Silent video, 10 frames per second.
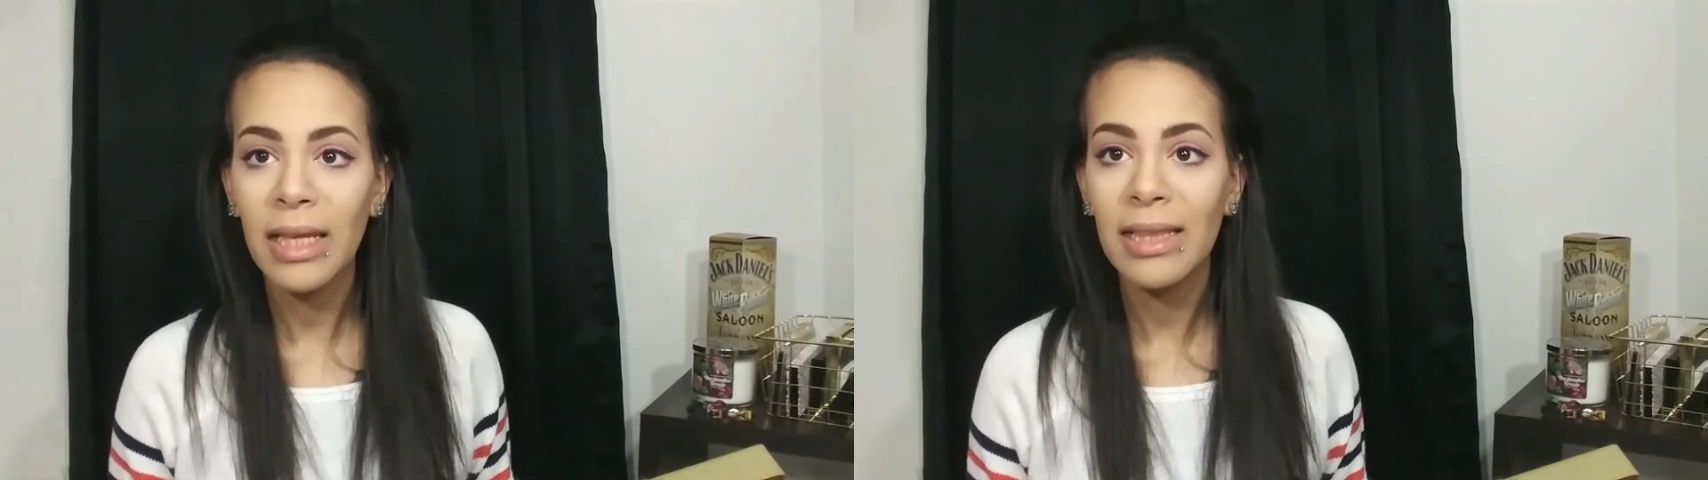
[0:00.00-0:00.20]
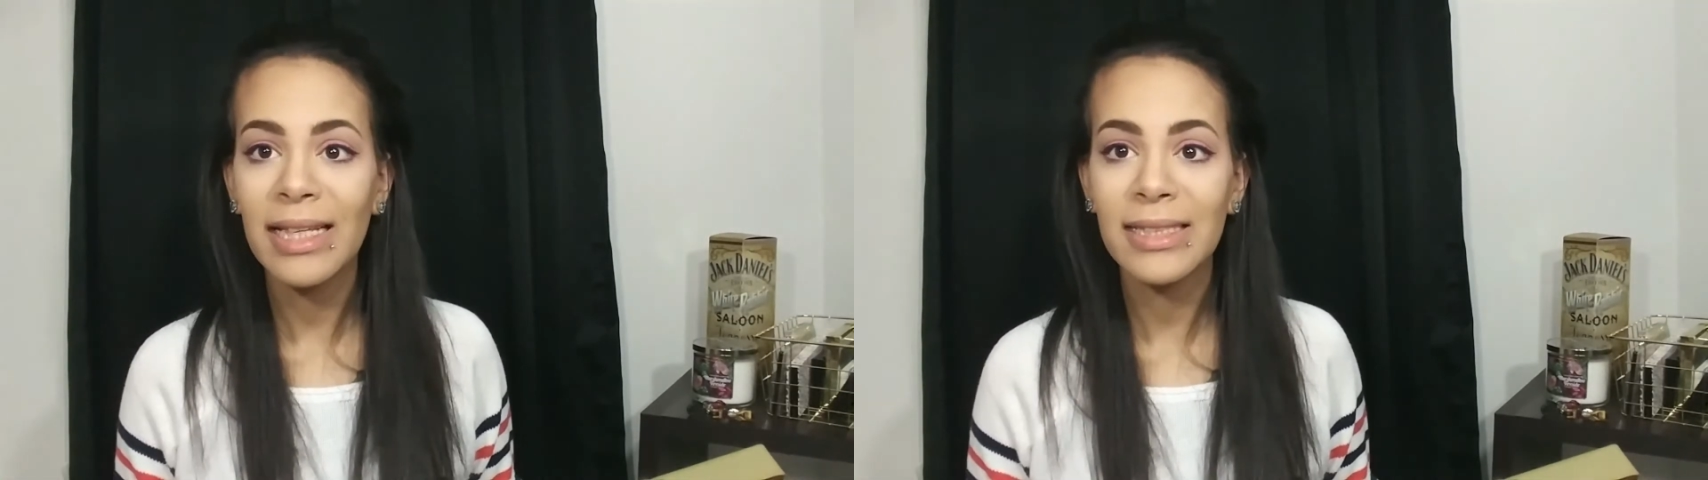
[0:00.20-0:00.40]

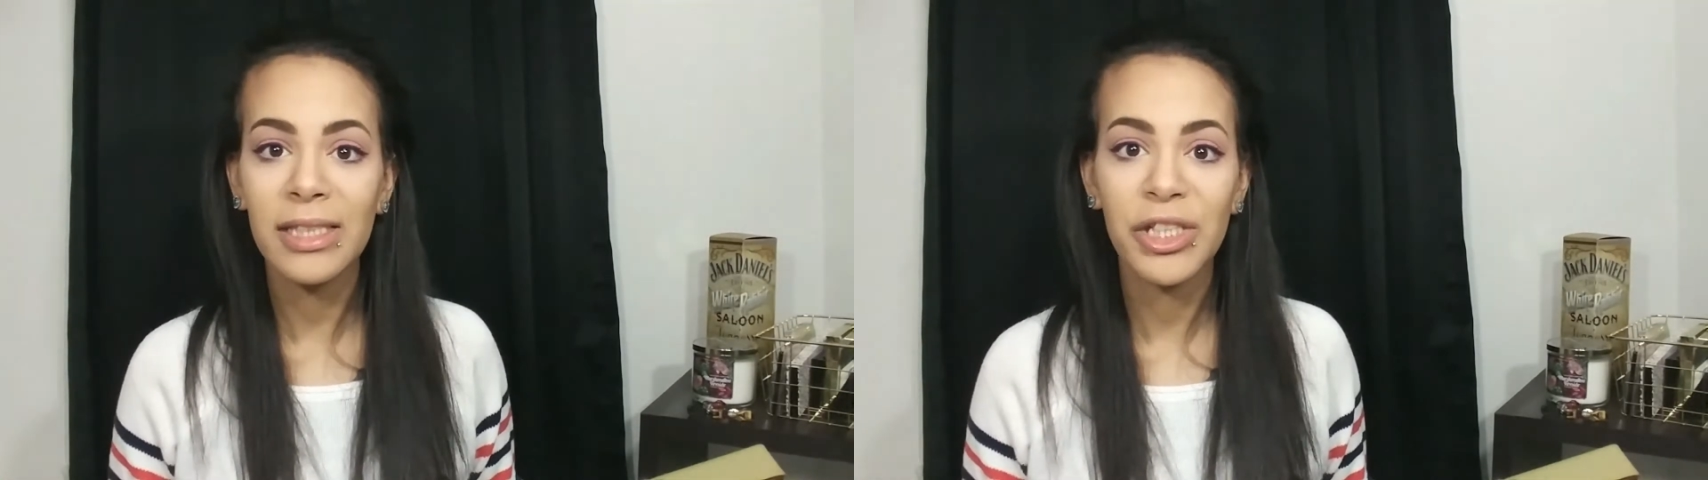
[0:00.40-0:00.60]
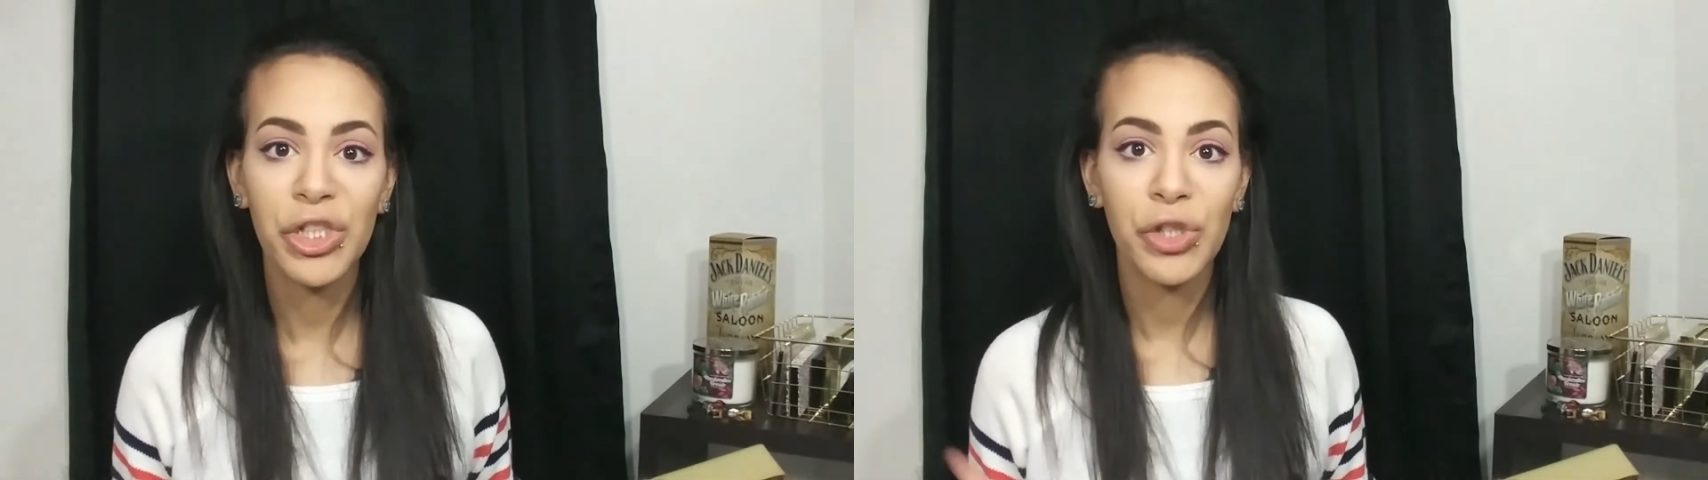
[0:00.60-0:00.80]

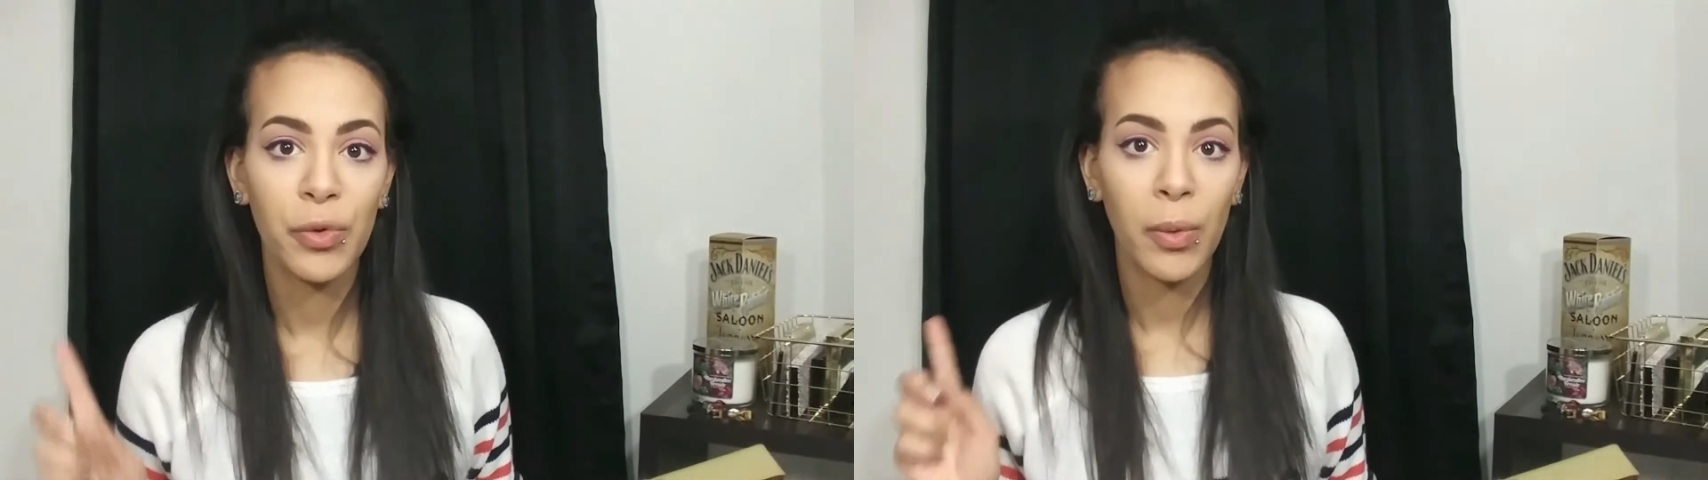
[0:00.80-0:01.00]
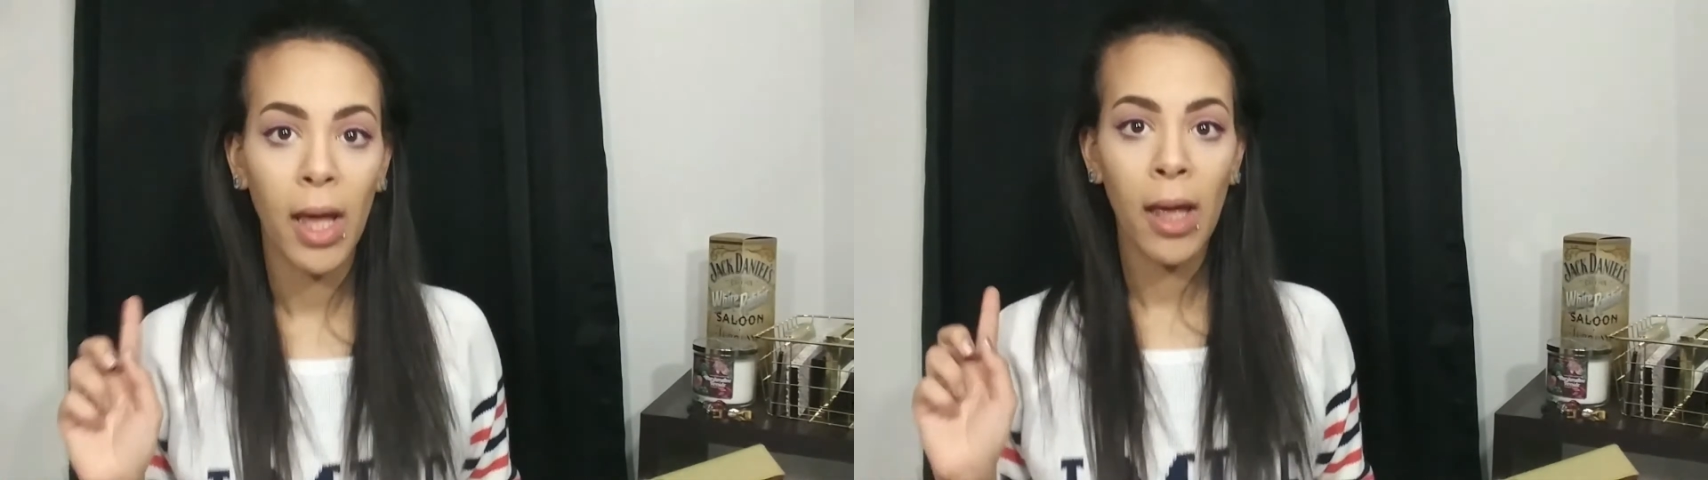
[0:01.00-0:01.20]
Let's do